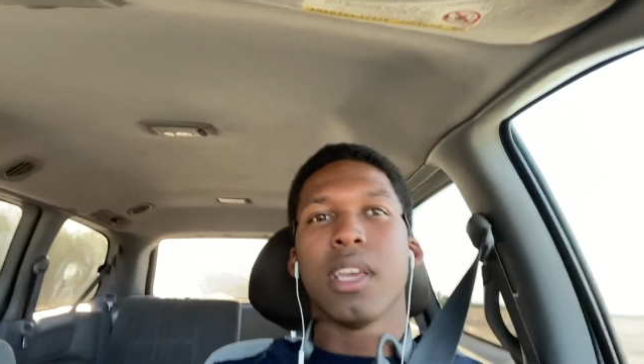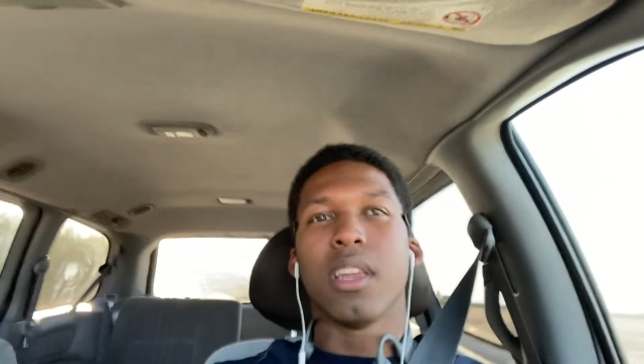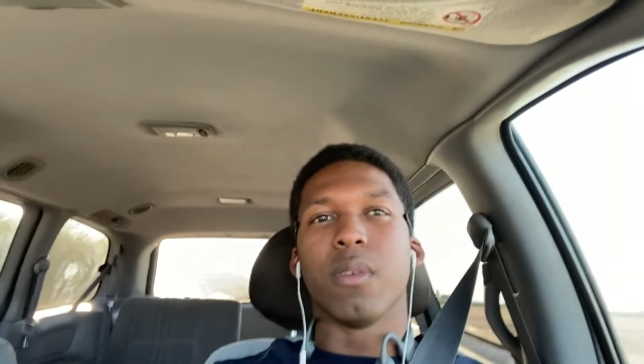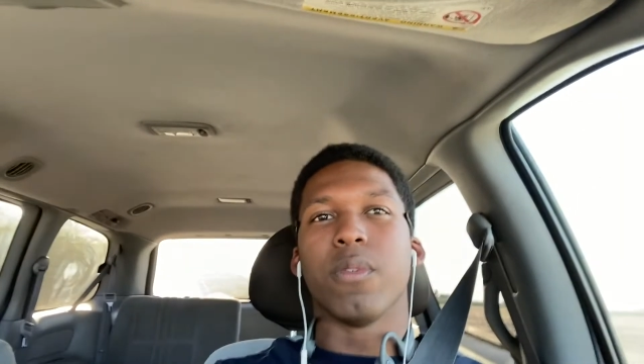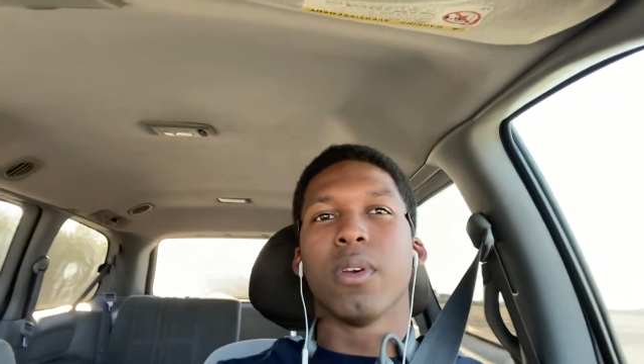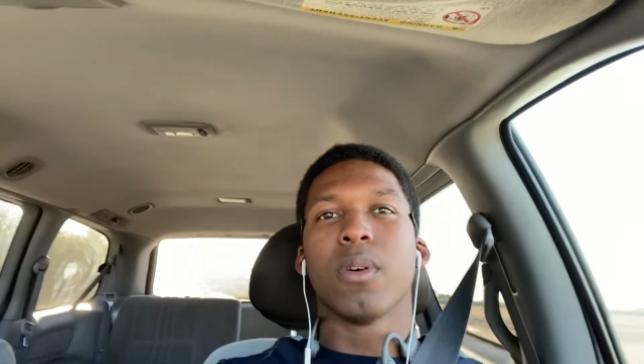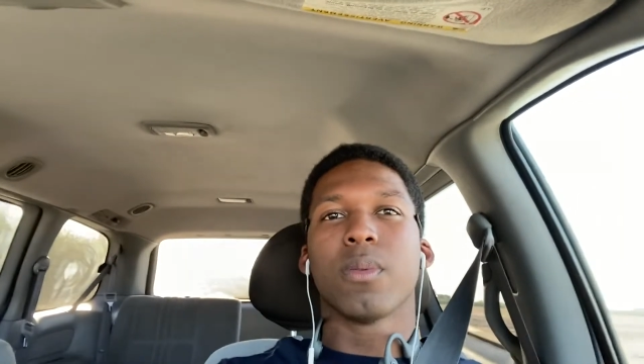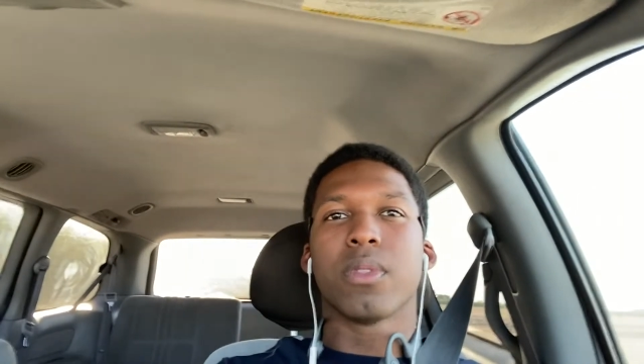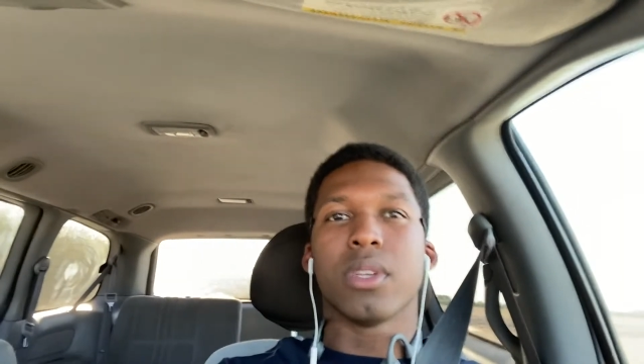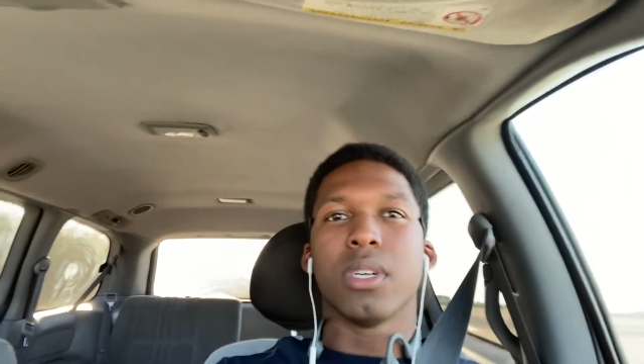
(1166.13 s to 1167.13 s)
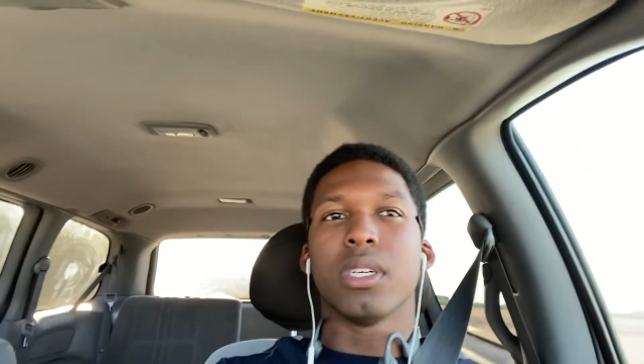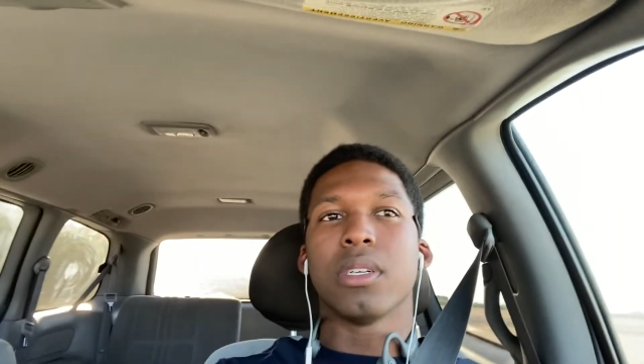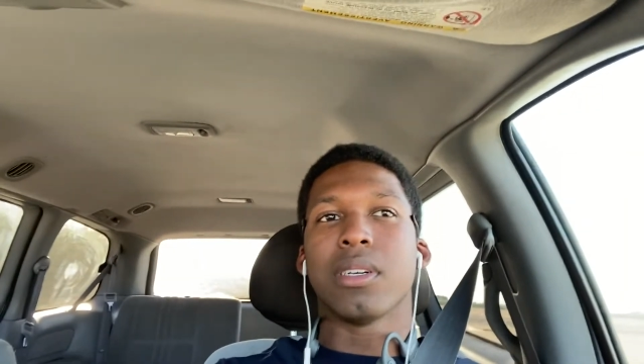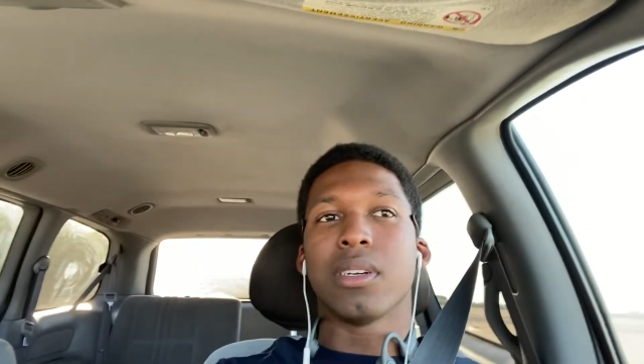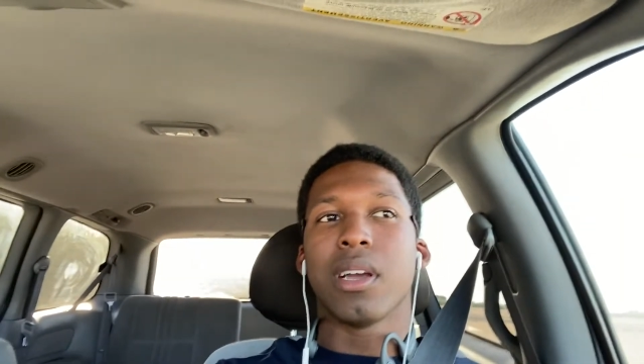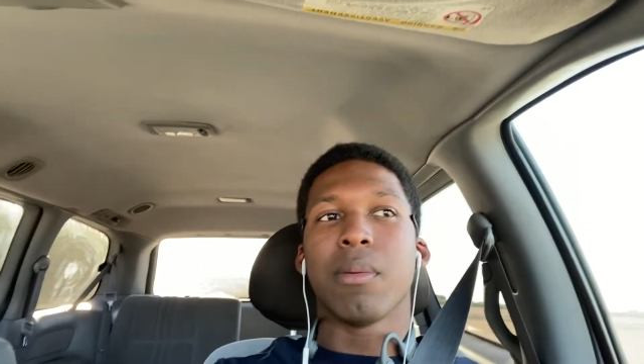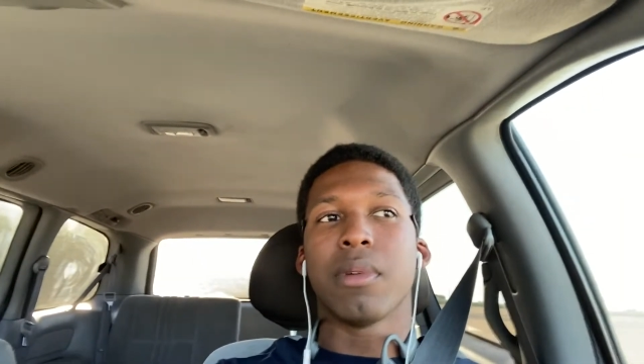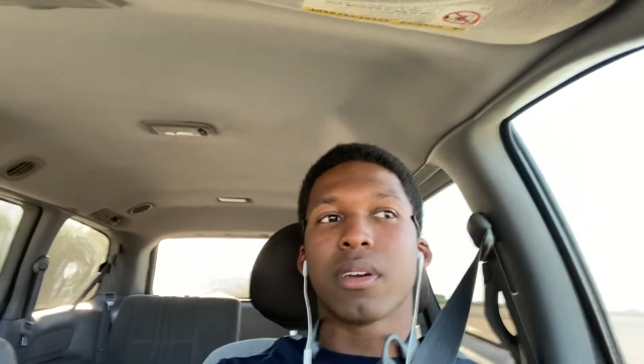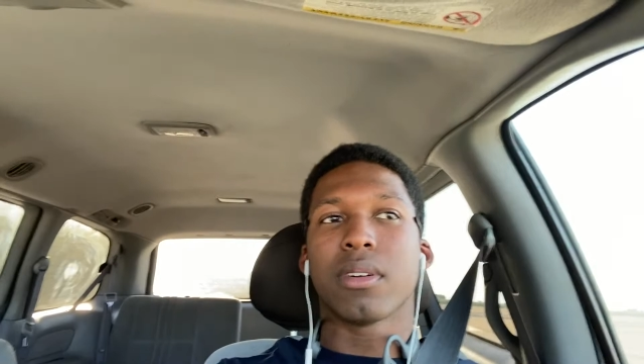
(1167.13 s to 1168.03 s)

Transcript: in the field, I'm not